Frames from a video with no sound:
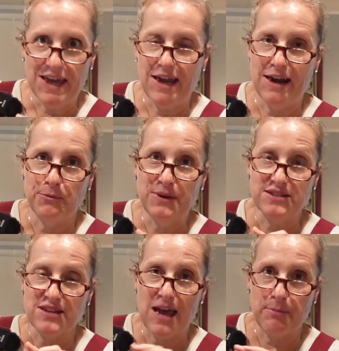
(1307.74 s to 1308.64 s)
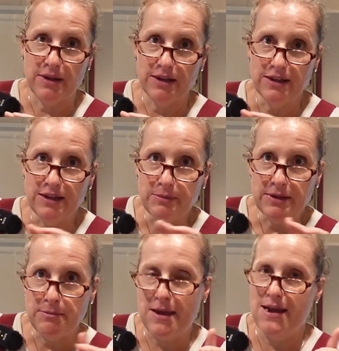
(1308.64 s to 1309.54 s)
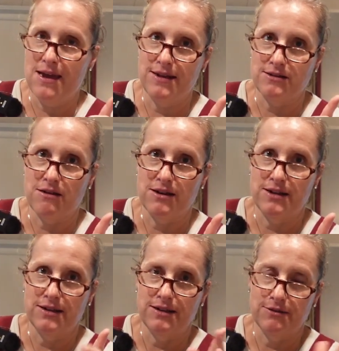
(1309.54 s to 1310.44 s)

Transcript: And then we slap a little bit of mayonnaise on it